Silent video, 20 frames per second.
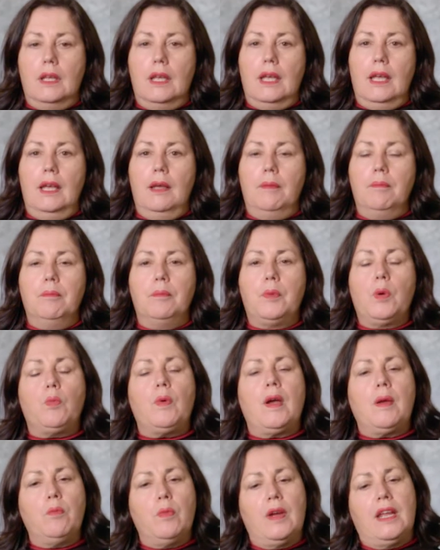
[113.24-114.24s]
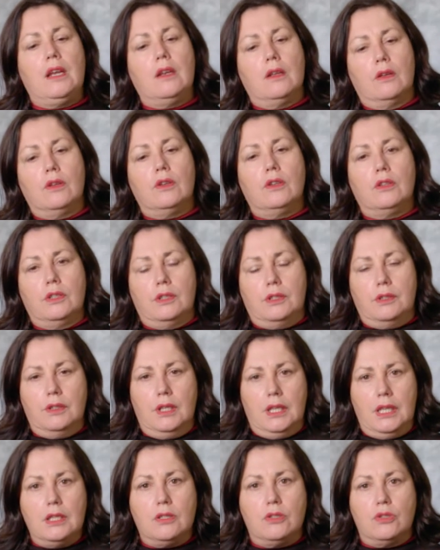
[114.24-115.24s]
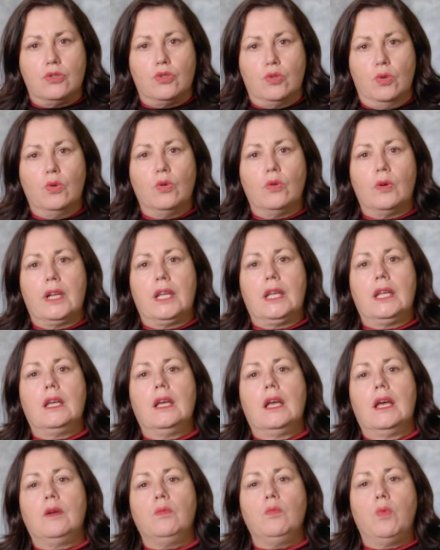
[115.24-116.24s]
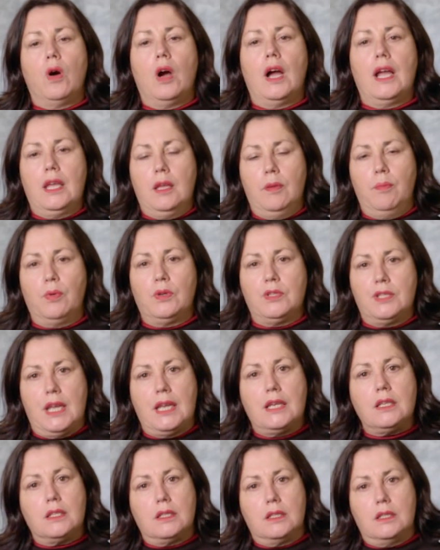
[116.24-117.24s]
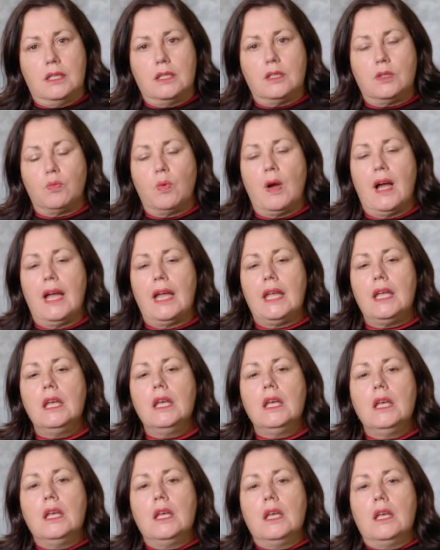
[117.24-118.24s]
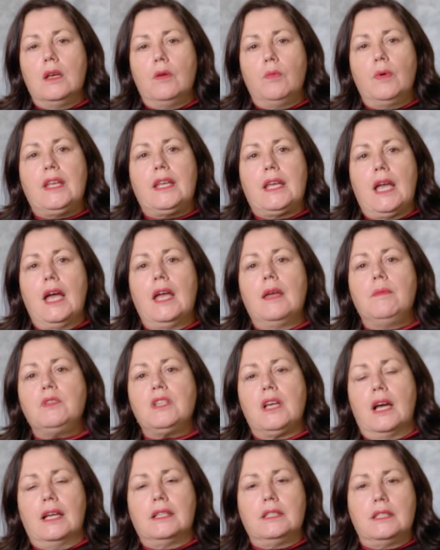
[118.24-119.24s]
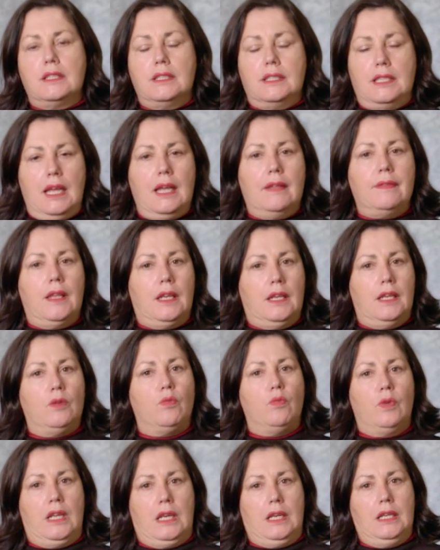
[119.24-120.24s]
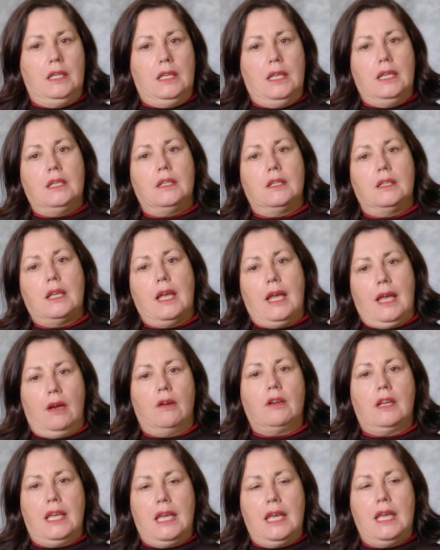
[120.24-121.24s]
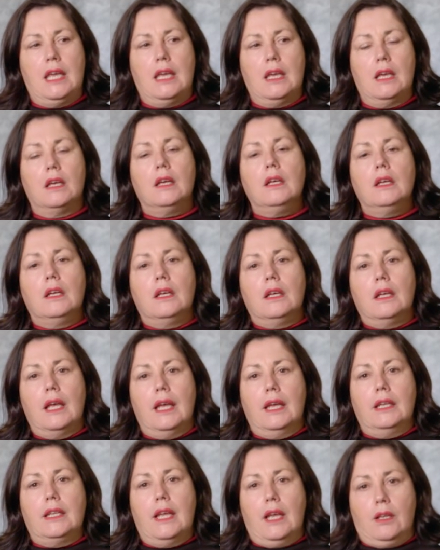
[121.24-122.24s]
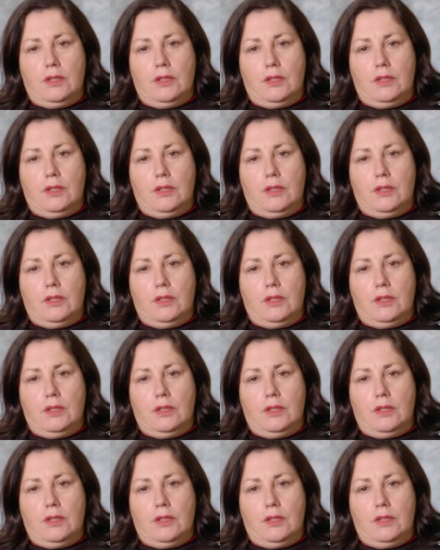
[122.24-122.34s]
But when we learnt his story and why he presented this way, we came to understand that he really needed our care and our